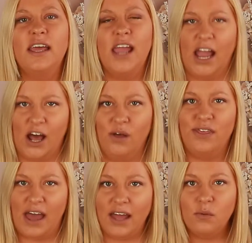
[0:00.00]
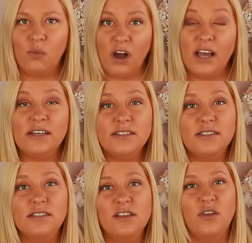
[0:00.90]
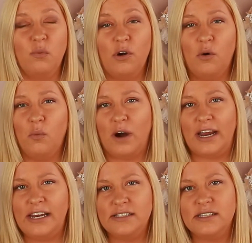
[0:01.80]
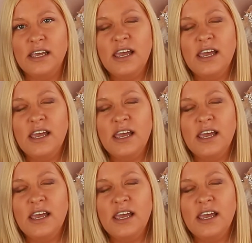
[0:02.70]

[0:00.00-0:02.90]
how that was, the real white.